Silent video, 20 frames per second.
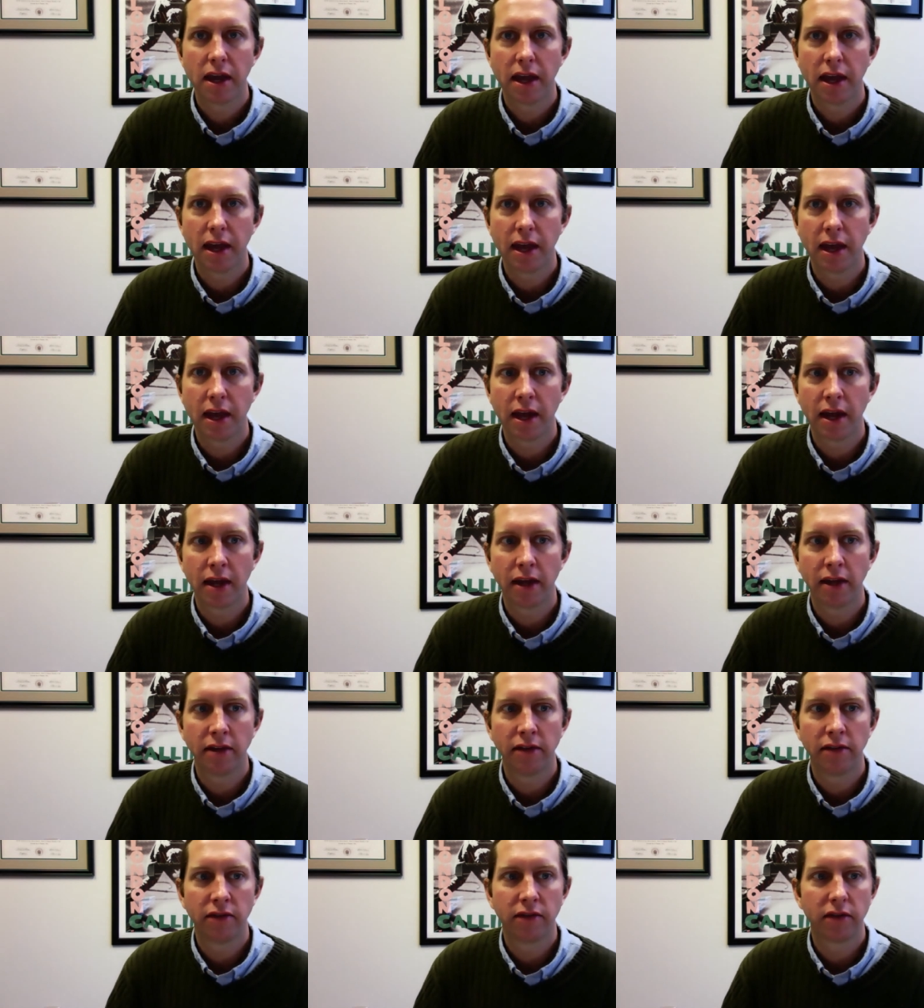
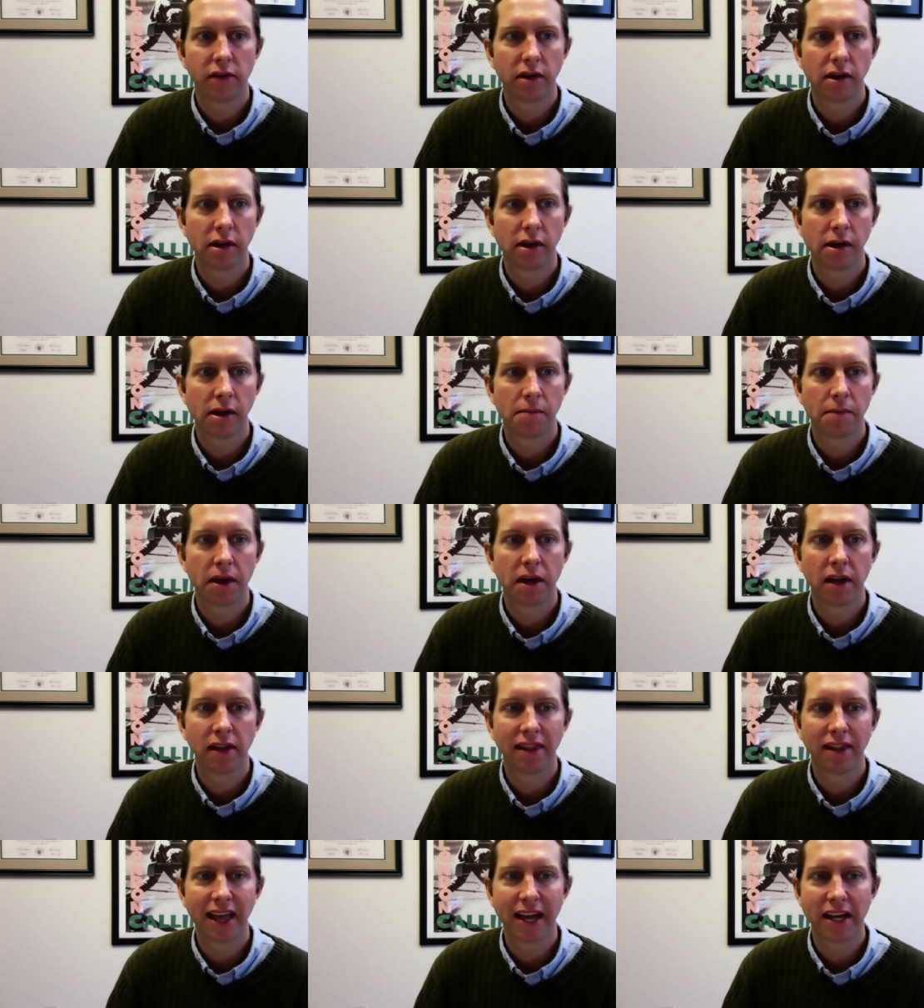And
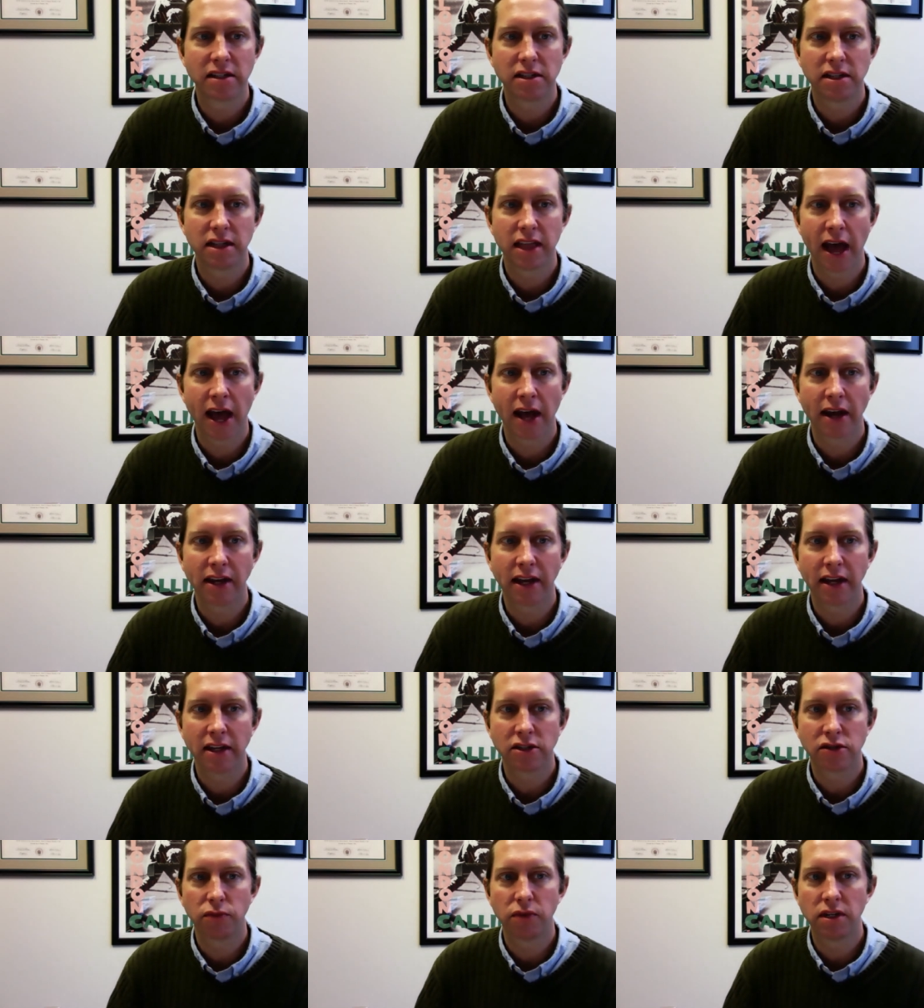unless that
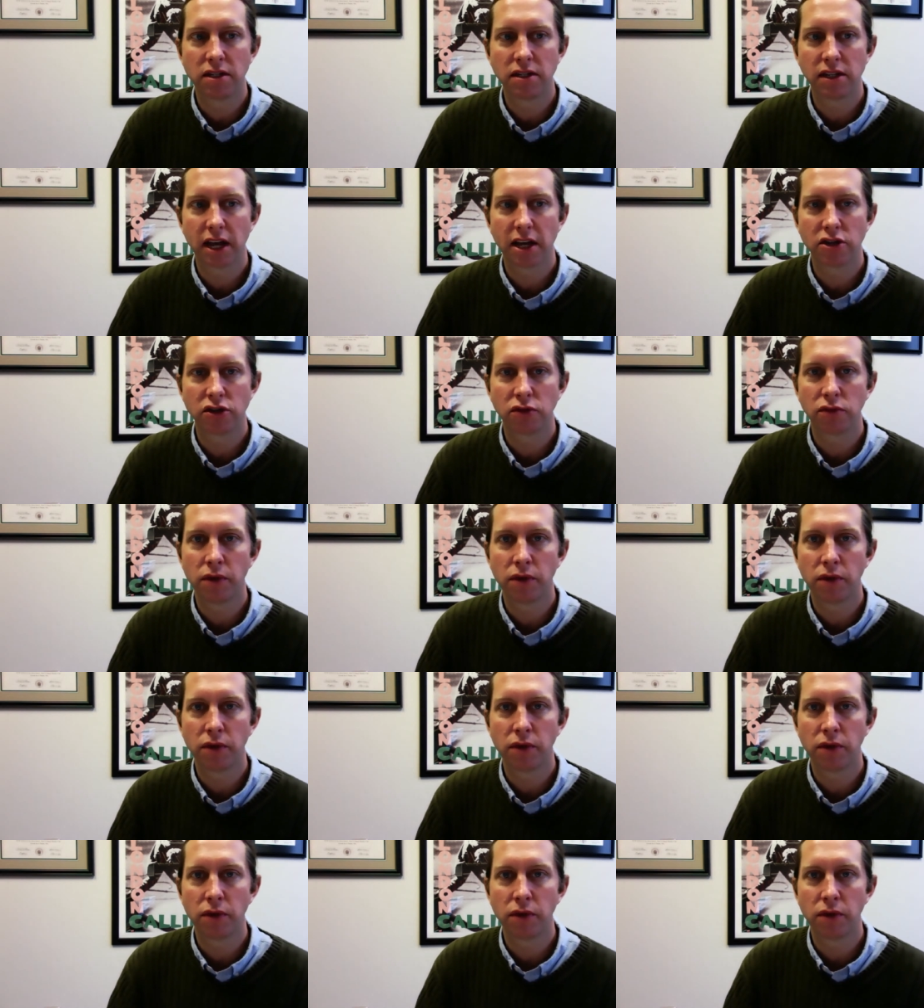gets rescheduled,